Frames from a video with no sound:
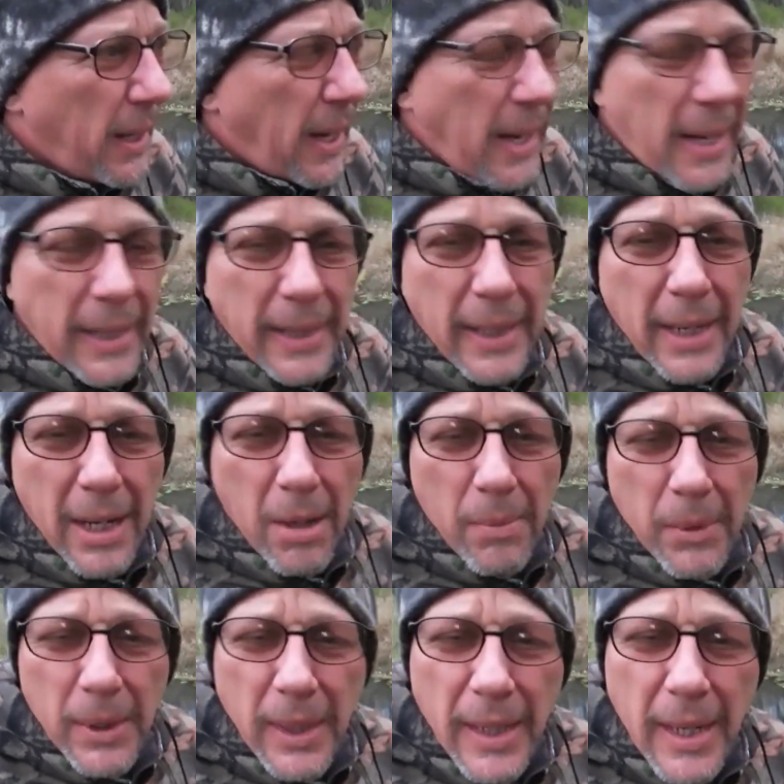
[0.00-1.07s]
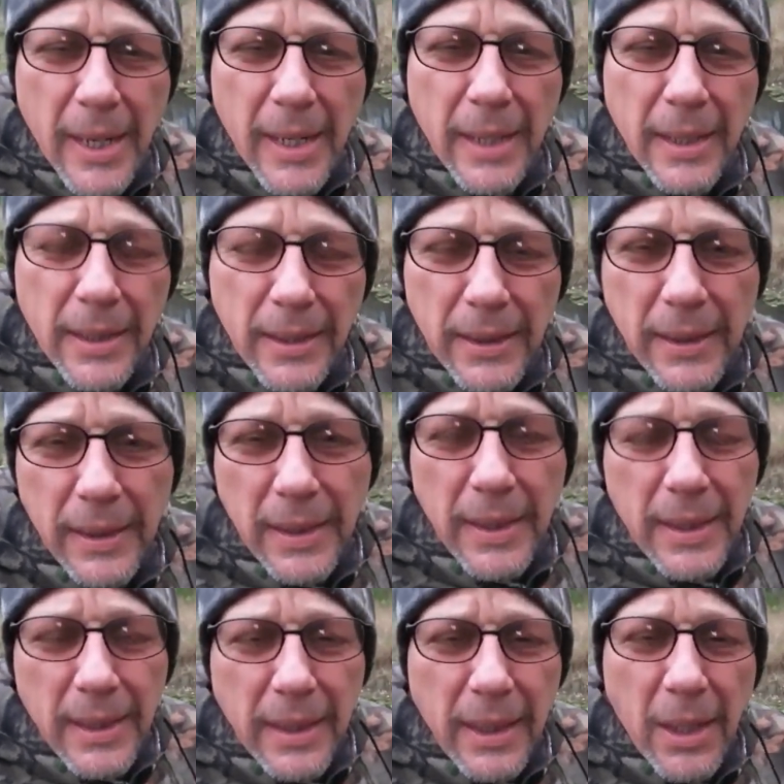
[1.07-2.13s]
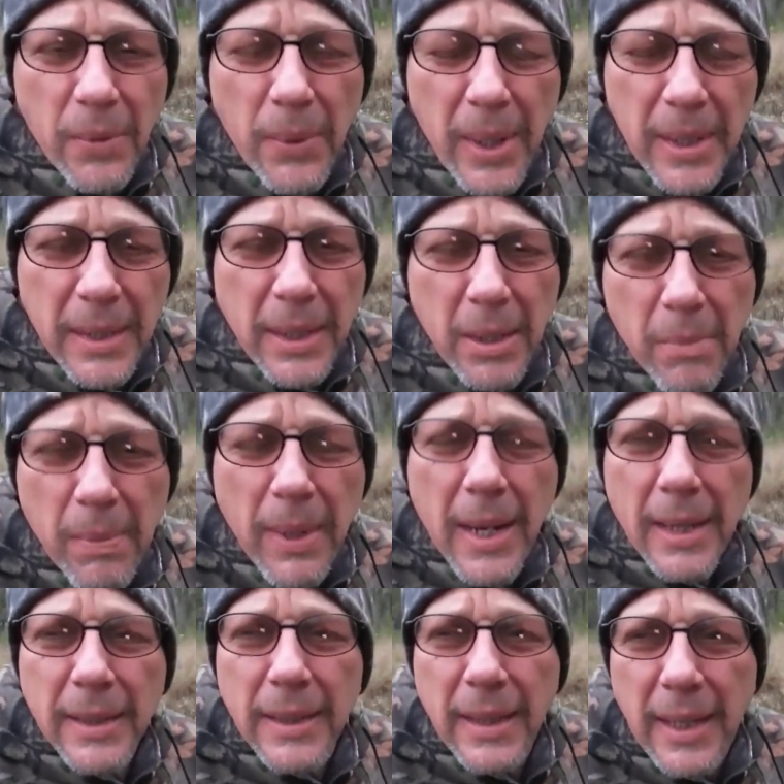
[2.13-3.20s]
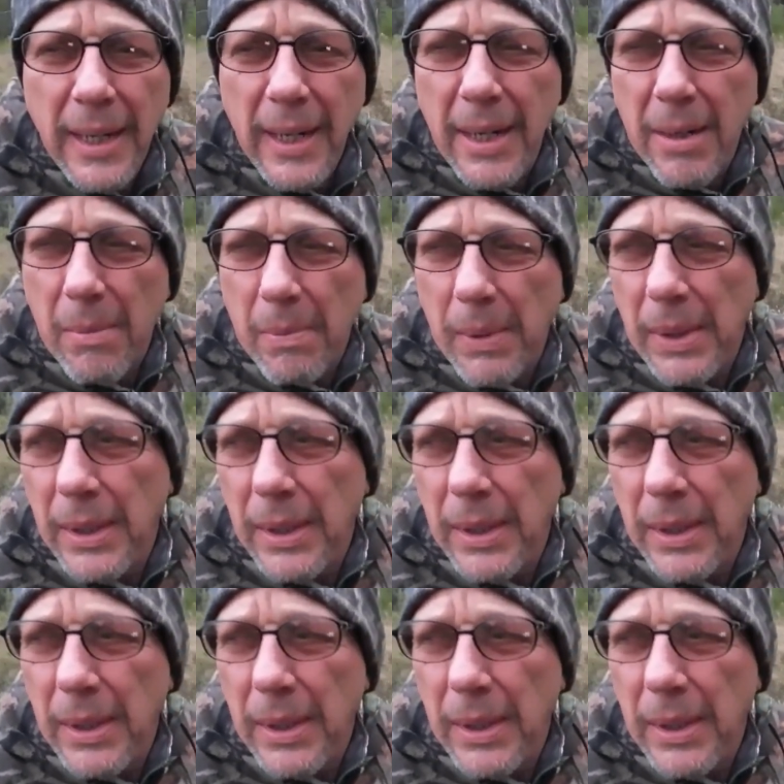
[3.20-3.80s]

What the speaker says: out of camera light. Can't wait to get back to camp.